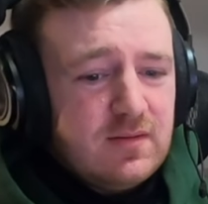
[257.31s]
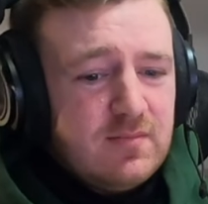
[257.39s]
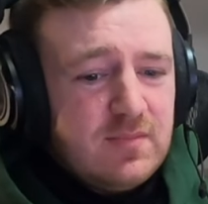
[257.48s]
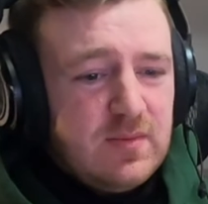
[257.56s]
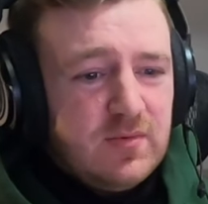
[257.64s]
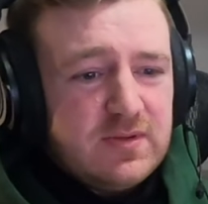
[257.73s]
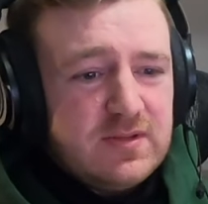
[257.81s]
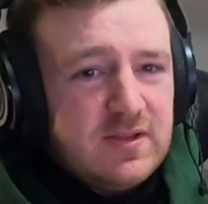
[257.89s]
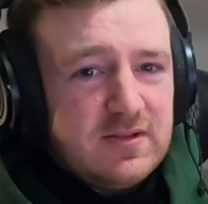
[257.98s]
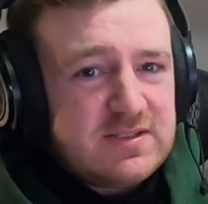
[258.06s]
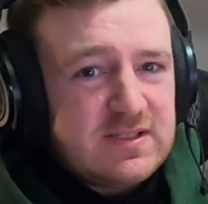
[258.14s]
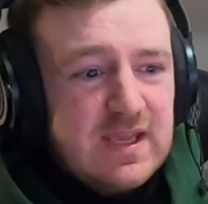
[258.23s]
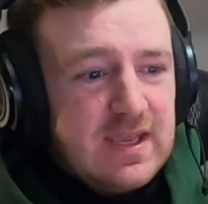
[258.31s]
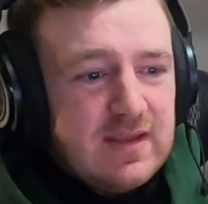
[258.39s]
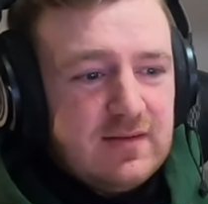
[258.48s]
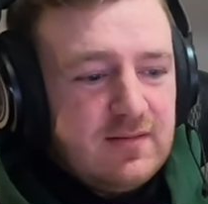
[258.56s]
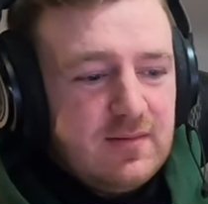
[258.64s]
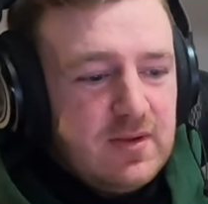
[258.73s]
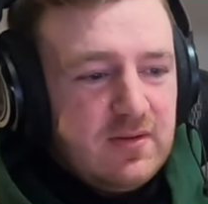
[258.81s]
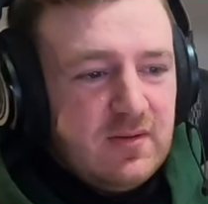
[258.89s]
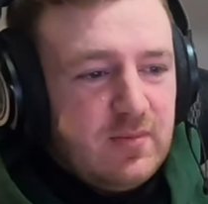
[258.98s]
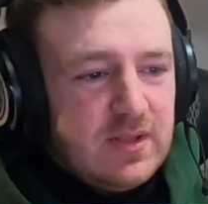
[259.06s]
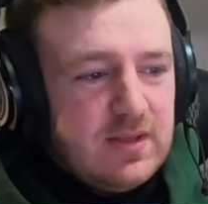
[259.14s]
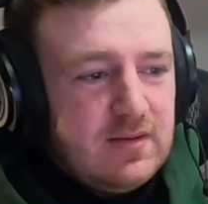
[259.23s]
people that just kick it in the middle of
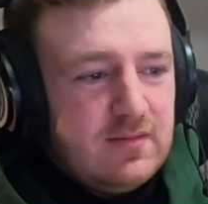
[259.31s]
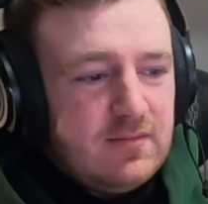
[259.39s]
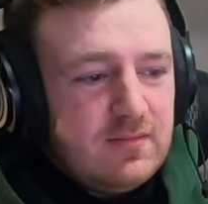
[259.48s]
play.